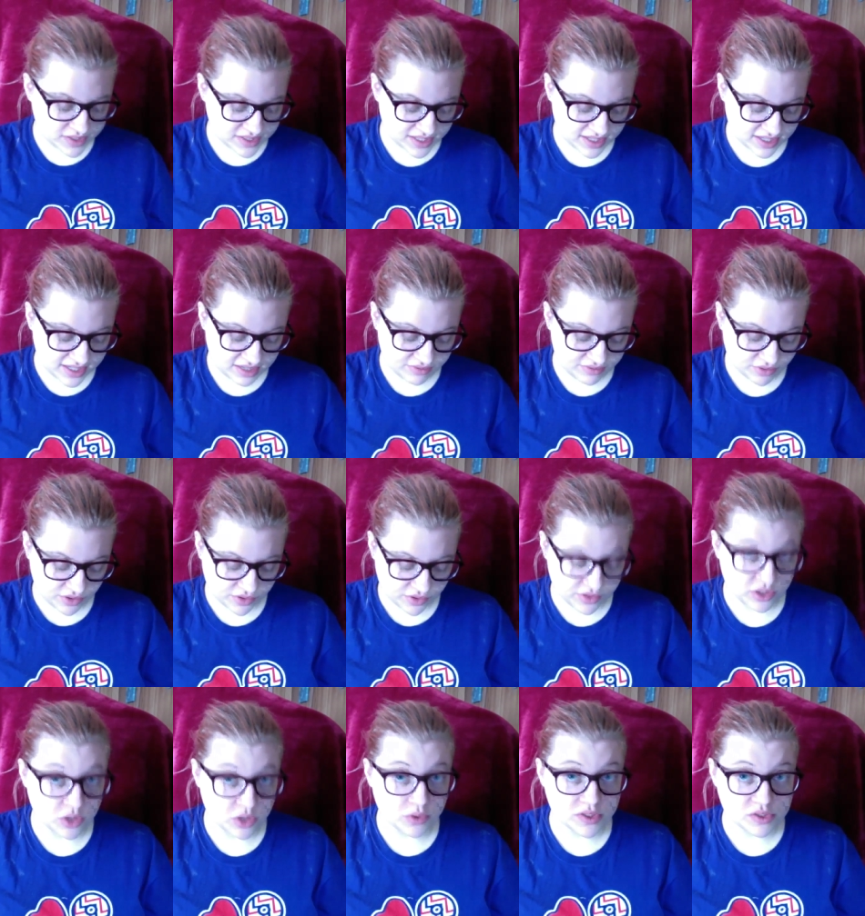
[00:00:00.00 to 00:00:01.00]
Resident
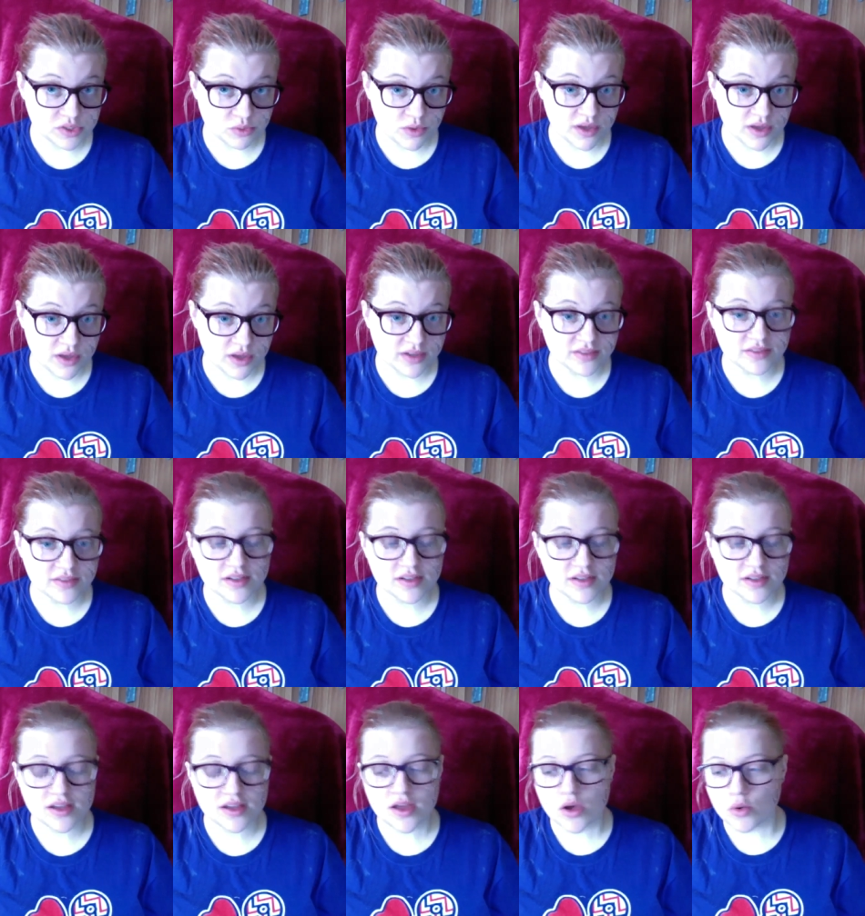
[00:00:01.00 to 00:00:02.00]
Evil, the newest one,